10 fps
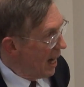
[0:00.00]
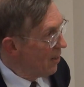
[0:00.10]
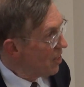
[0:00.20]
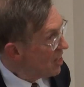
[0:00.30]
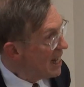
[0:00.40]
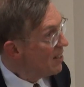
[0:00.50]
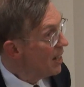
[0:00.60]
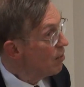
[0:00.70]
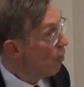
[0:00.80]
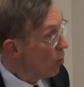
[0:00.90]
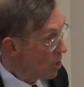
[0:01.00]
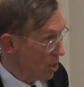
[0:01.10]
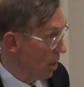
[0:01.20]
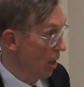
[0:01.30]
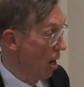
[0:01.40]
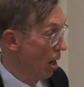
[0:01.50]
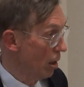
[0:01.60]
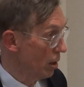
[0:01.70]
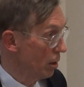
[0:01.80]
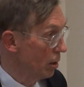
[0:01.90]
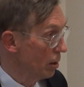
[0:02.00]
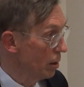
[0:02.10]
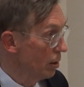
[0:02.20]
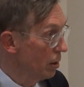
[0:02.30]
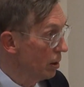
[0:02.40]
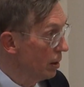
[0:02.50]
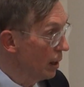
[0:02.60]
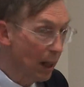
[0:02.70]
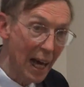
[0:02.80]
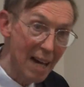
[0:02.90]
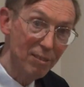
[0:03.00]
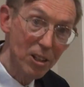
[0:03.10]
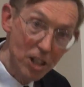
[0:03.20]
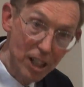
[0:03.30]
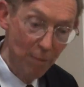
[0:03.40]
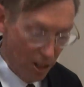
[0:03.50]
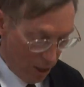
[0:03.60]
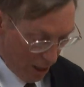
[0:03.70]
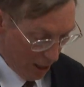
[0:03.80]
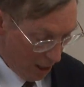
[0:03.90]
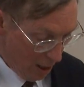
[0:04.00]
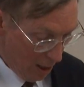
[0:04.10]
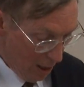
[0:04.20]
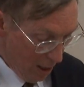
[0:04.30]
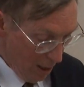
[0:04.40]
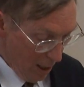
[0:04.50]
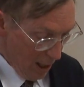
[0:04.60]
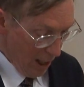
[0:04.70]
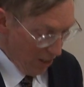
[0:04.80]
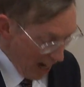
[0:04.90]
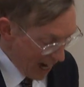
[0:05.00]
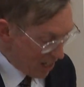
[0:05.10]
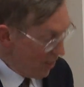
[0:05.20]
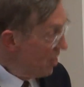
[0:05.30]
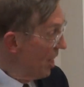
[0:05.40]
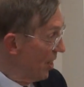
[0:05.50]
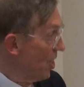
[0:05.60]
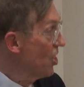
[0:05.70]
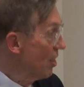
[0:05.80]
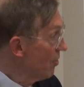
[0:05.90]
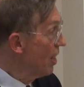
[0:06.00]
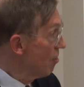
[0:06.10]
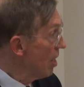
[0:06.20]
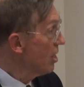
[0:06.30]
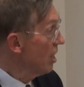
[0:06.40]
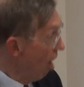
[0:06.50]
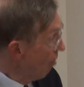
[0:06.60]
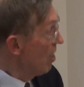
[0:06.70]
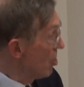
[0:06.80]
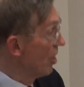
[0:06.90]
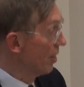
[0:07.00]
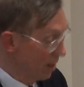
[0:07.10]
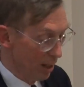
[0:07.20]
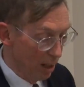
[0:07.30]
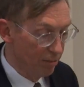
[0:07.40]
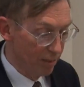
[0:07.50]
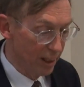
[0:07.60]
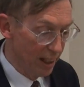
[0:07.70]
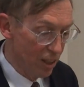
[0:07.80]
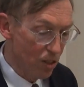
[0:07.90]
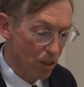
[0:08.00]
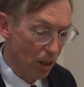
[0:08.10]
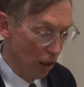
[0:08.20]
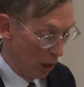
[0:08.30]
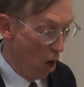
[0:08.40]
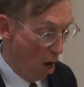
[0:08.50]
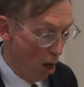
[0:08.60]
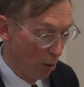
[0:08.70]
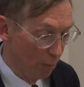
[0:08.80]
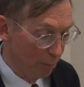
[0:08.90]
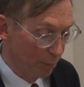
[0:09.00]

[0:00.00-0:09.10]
And the state that enforces the law, it'll have legitimacy in the eyes of its citizens if they trust the origin of its law.